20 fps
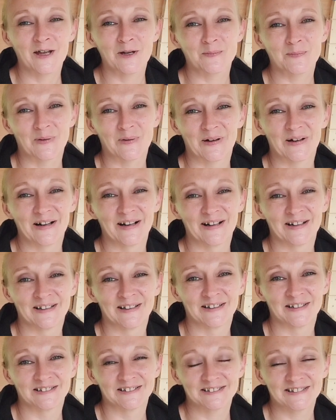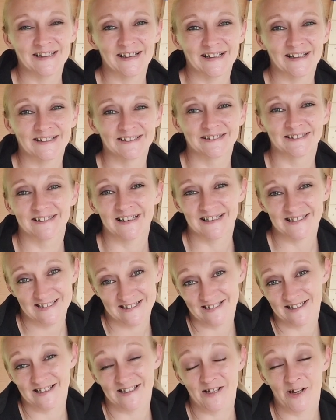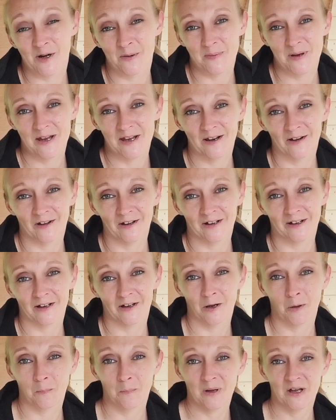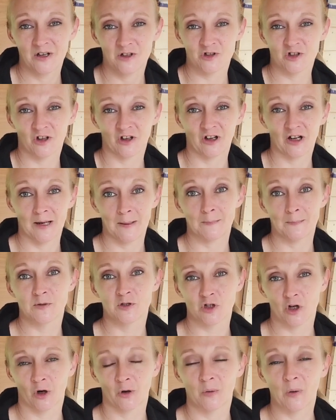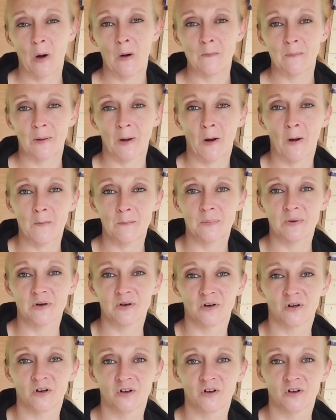But yeah, there's going to be like a picture clip show coming up of